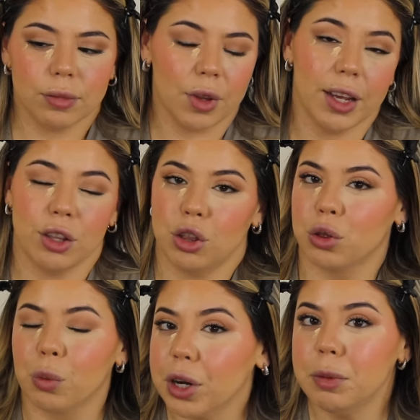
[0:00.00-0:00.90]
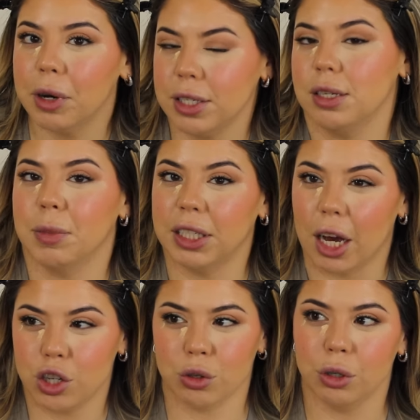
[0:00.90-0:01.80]
like 3 months in my
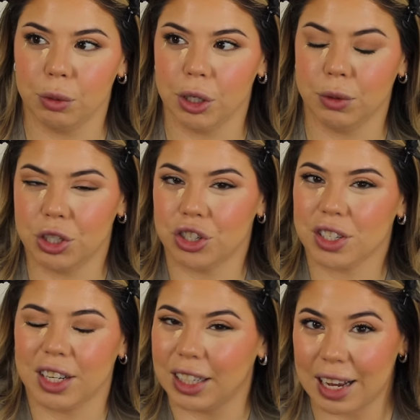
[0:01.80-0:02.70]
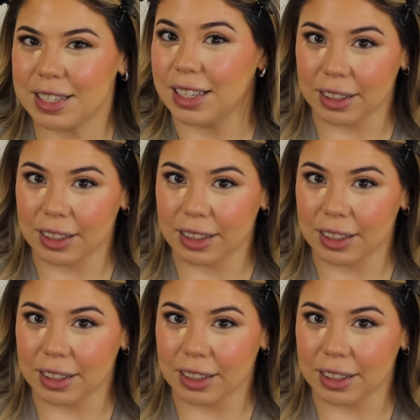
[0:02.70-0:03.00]
lash career was just classic